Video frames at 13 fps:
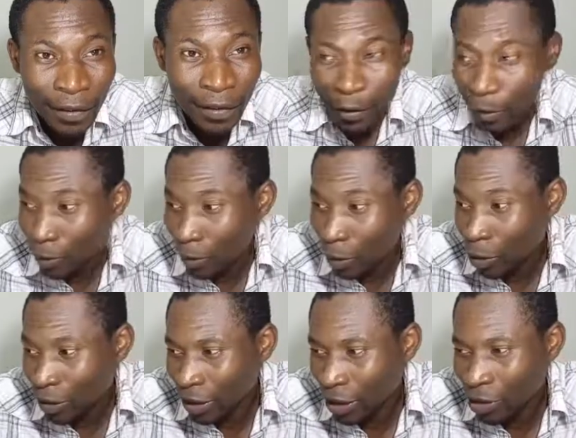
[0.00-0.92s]
Because
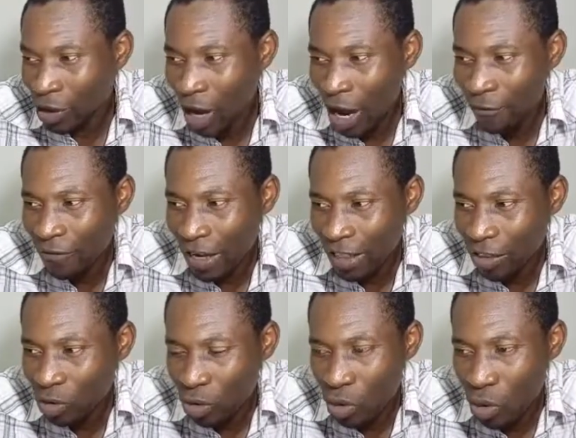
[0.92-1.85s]
it's not how fast you
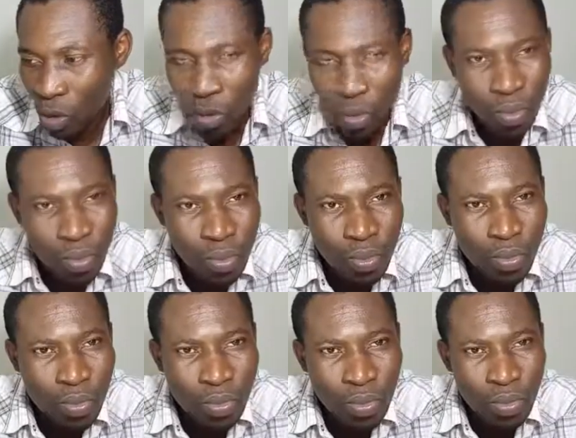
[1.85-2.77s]
go.
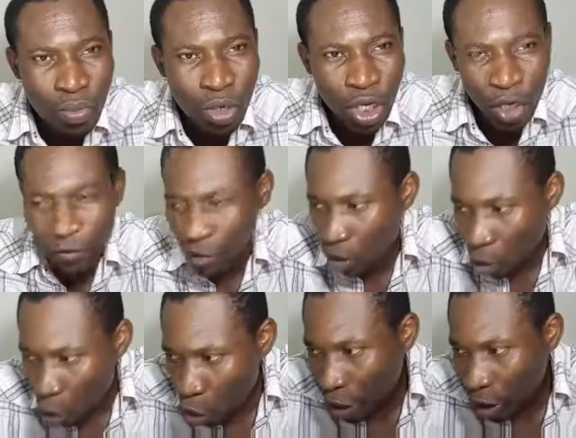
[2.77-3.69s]
If you're
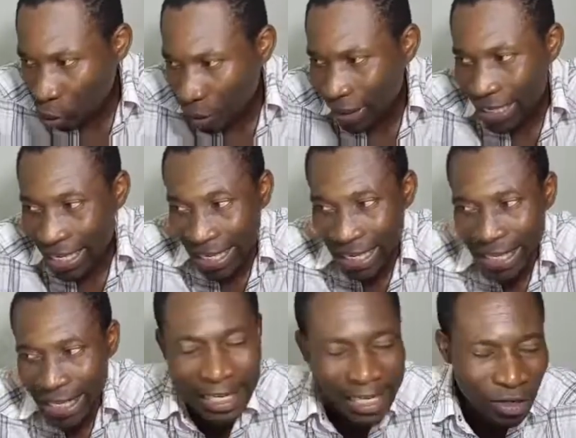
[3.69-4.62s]
going with greed,
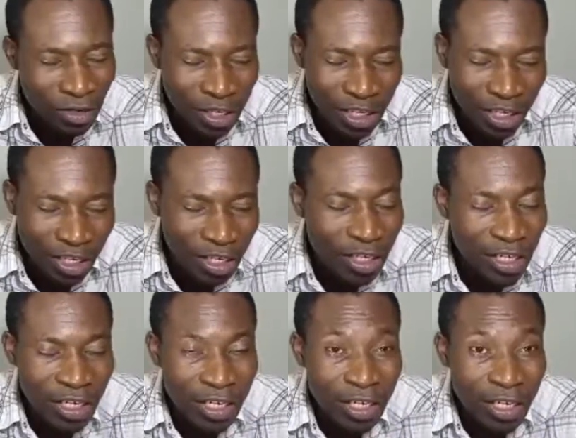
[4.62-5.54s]
dishonesty,
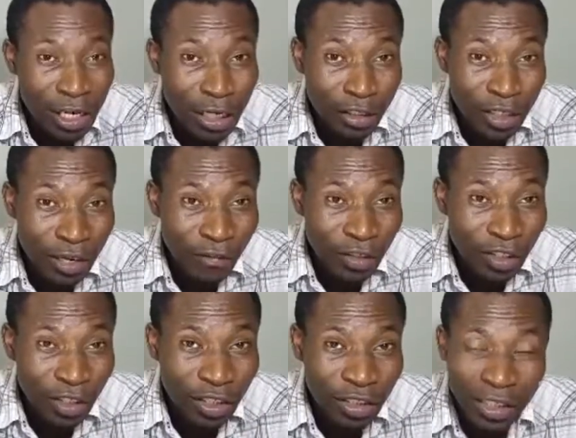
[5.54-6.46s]
and
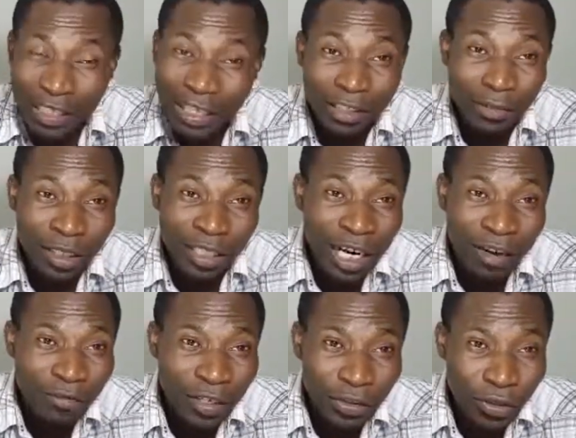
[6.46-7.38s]
selfishness, it doesn't matter how
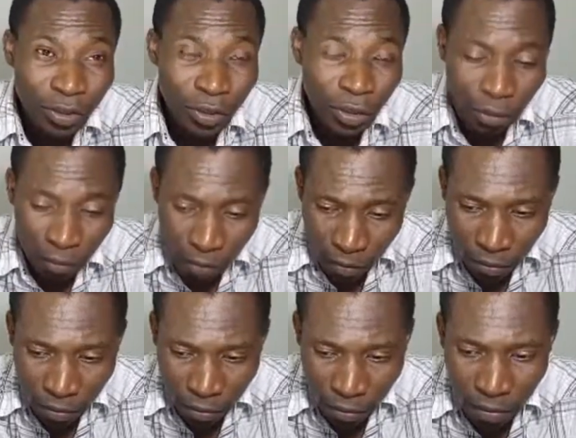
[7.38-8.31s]
fast you go.
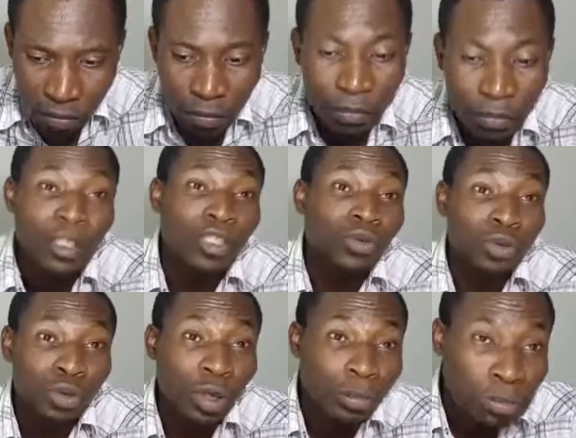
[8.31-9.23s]
It will drop.